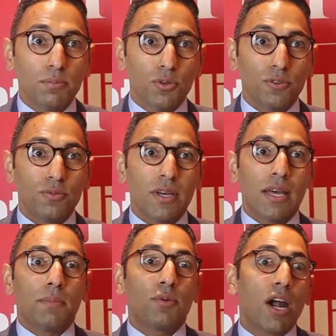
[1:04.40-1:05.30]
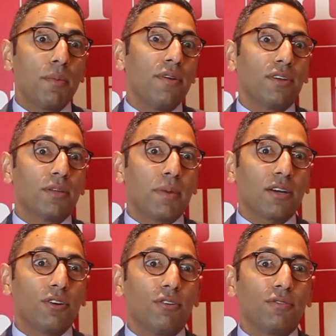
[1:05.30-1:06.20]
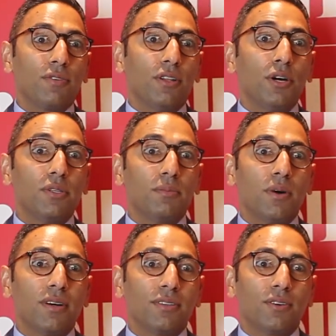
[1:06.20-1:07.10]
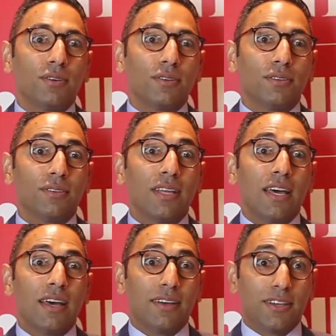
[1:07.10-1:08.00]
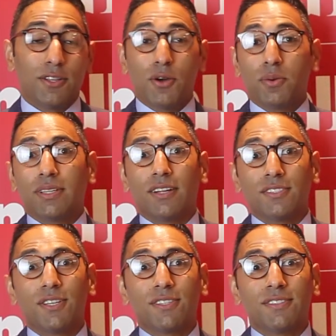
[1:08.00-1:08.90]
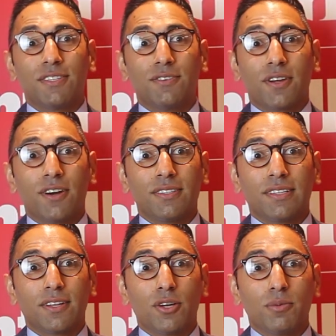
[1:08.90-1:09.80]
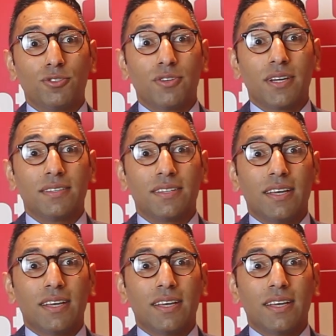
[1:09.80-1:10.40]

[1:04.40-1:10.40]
move, primarily on the back of lower demand on, you know, the uncertainty regarding global trade